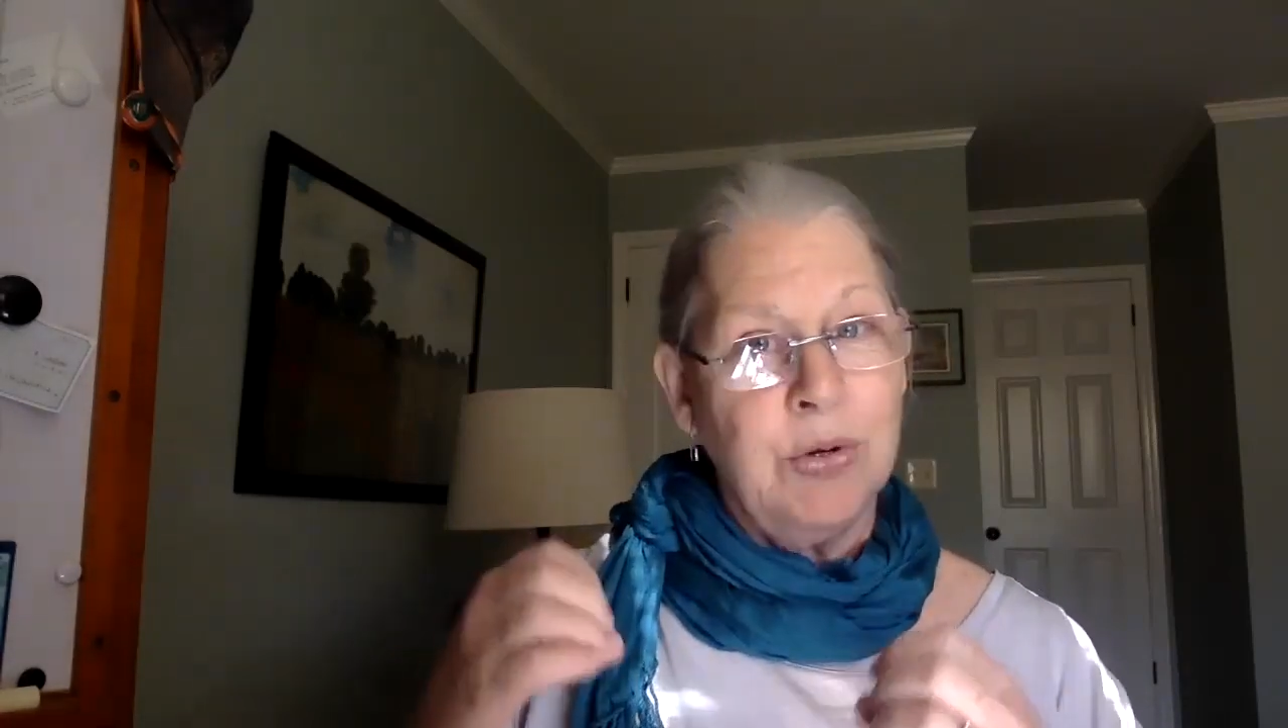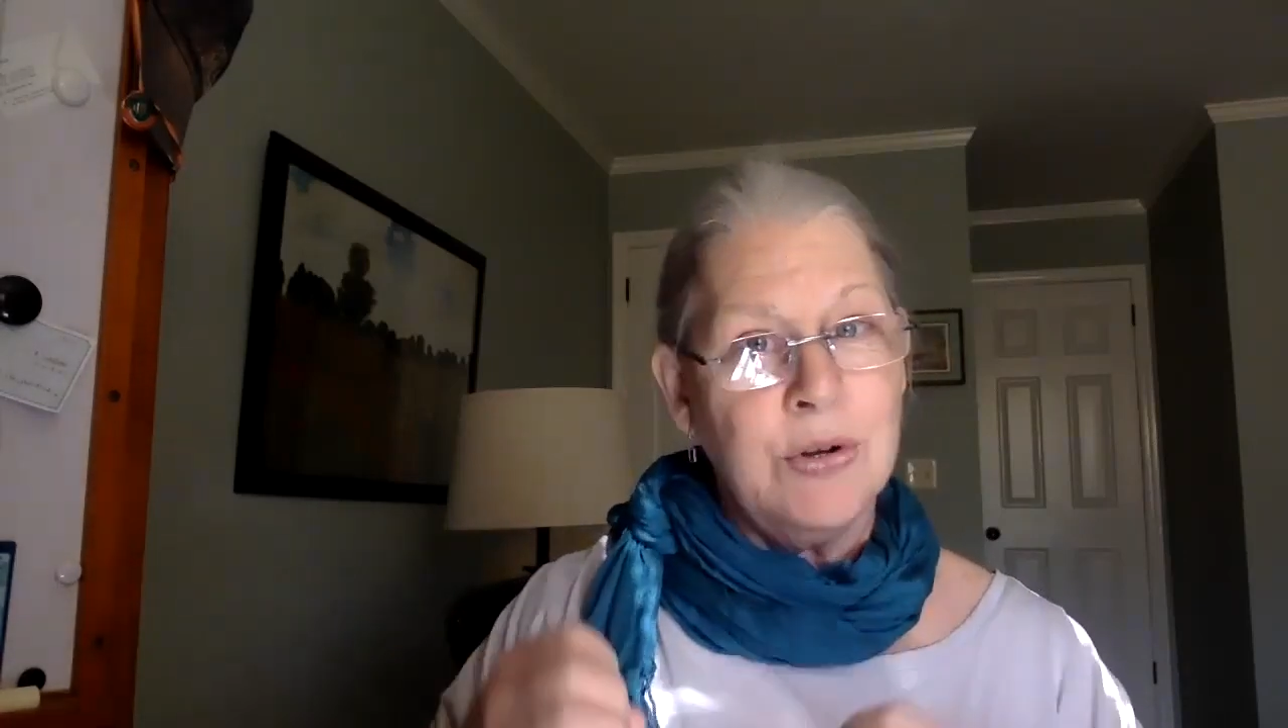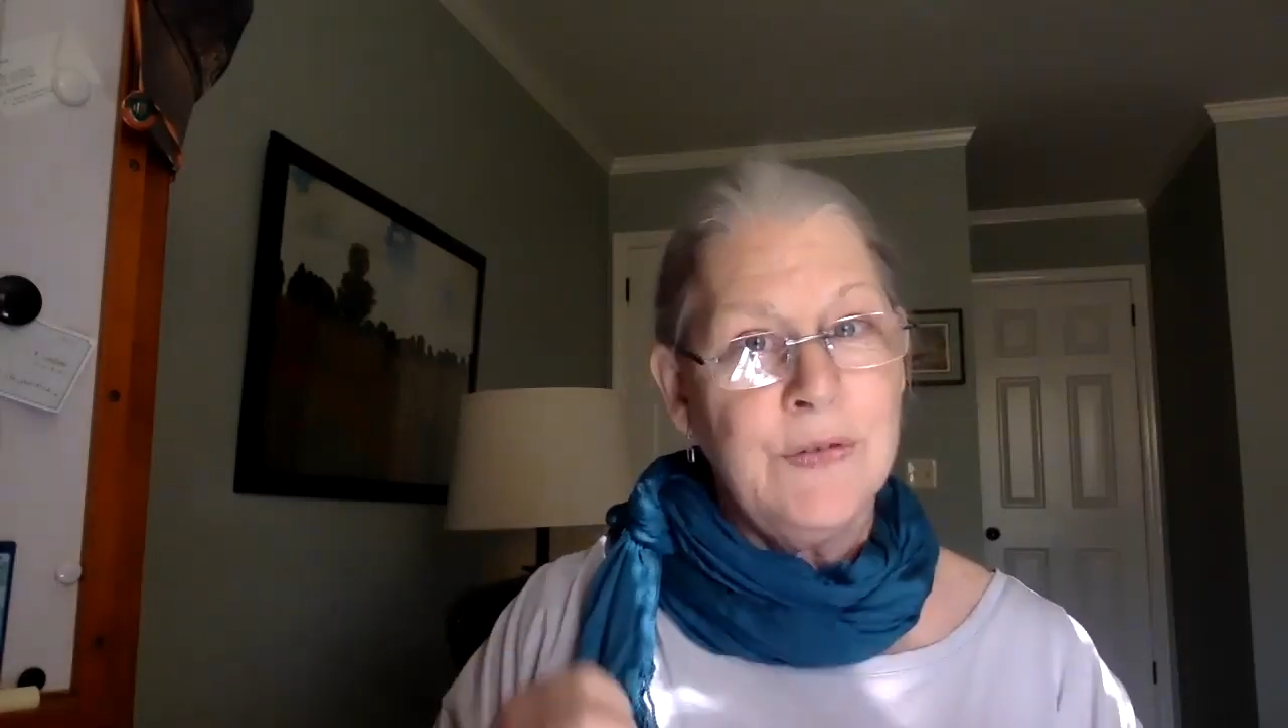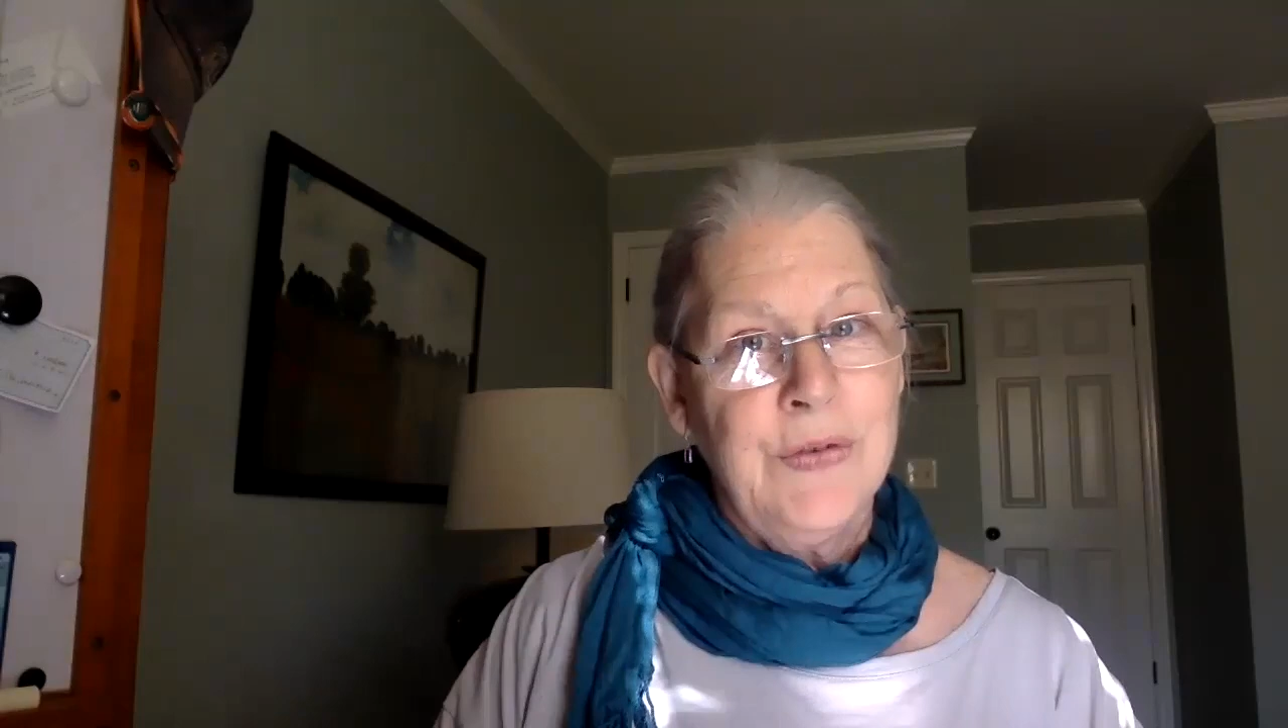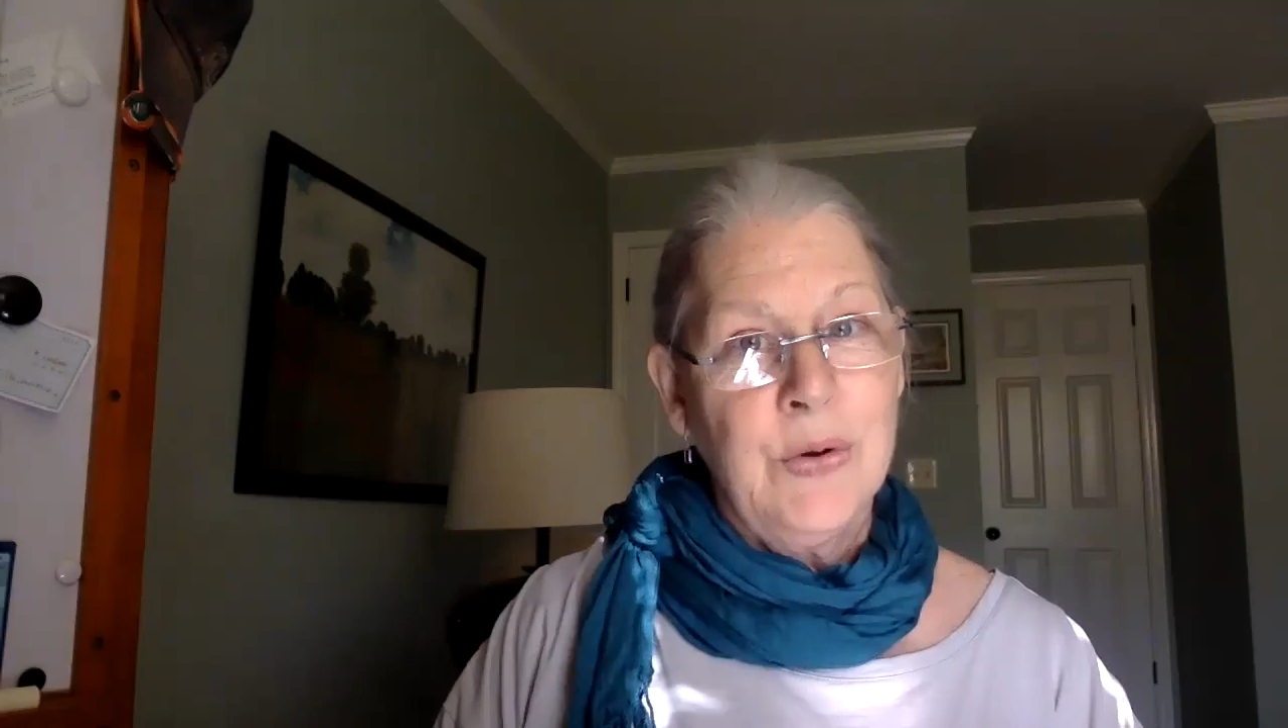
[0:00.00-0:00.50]
going
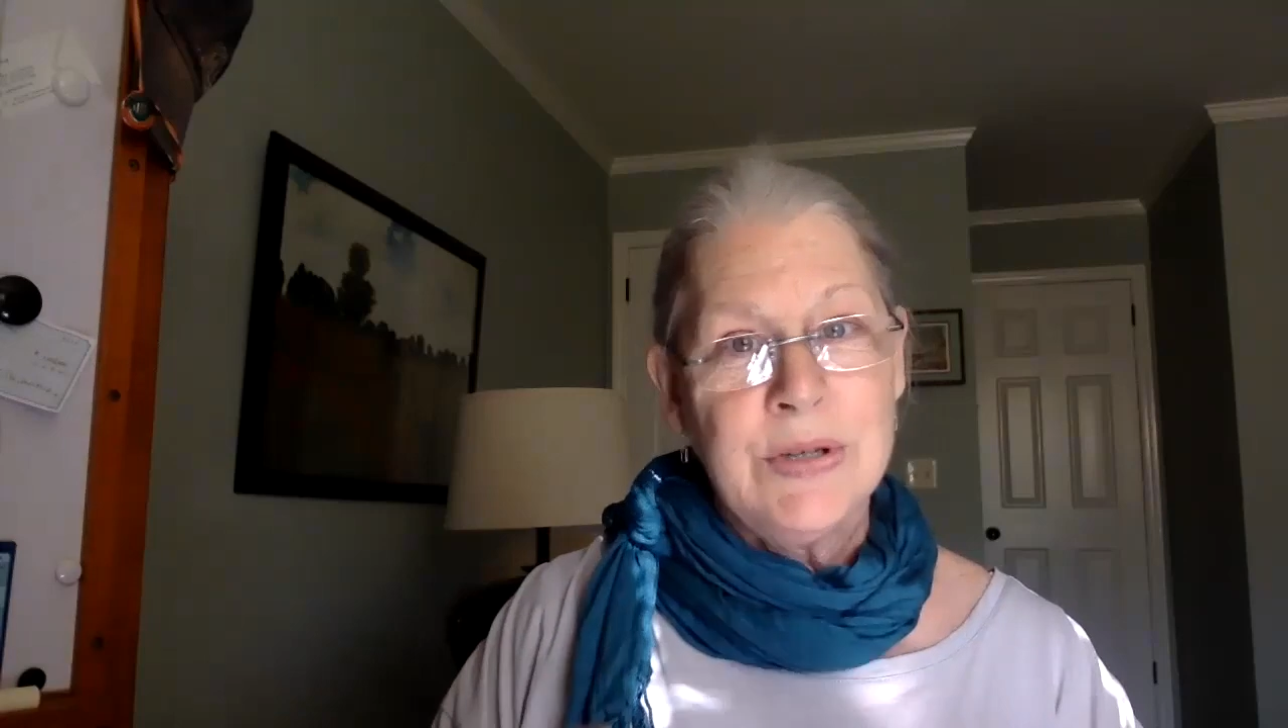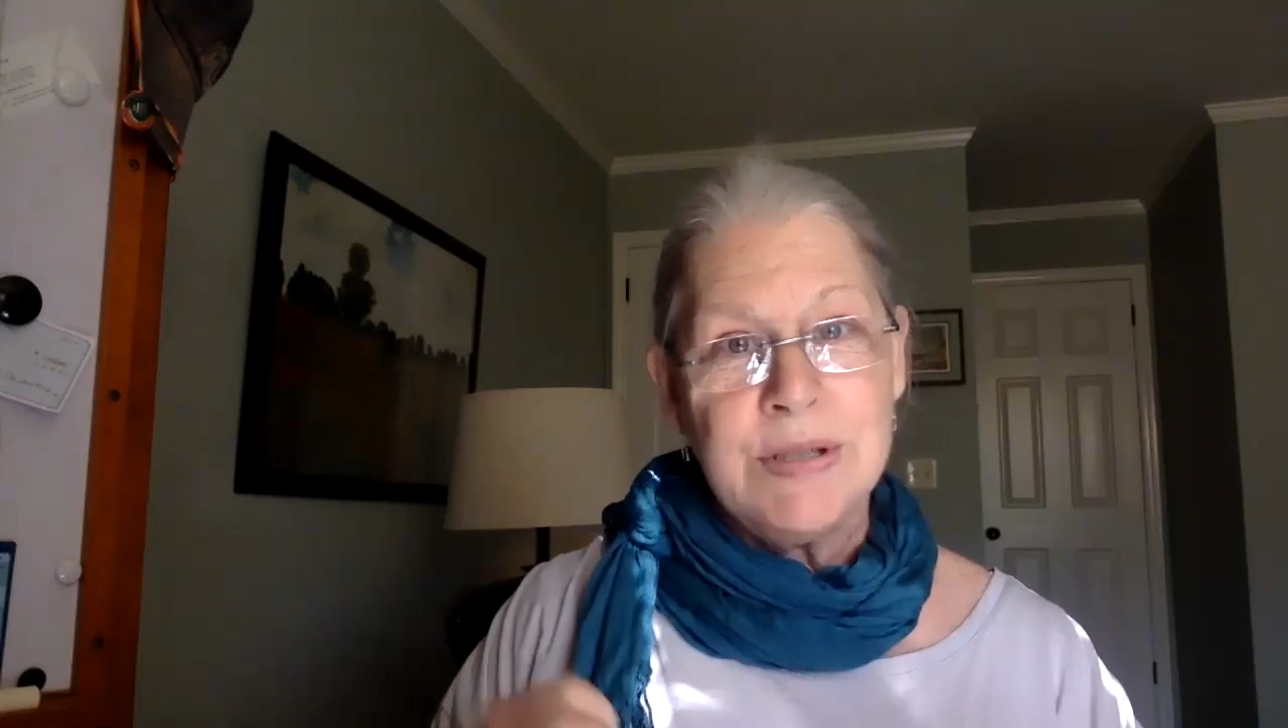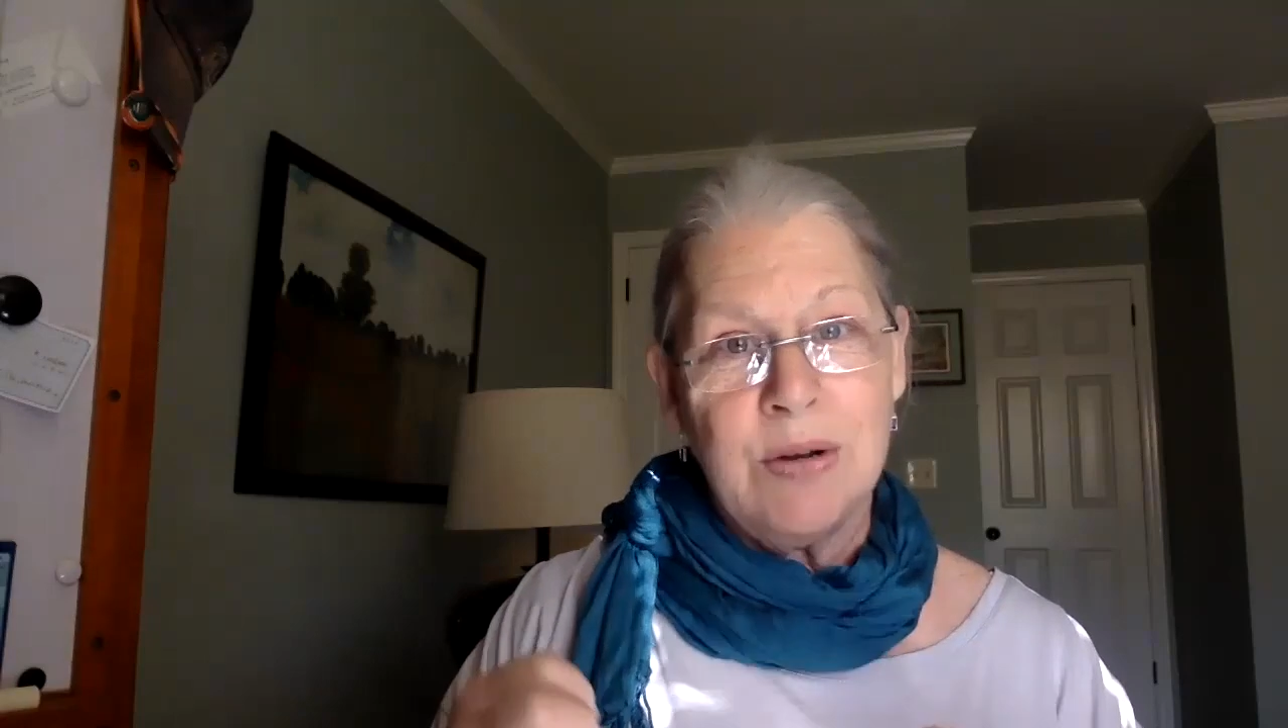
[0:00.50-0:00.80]
to focus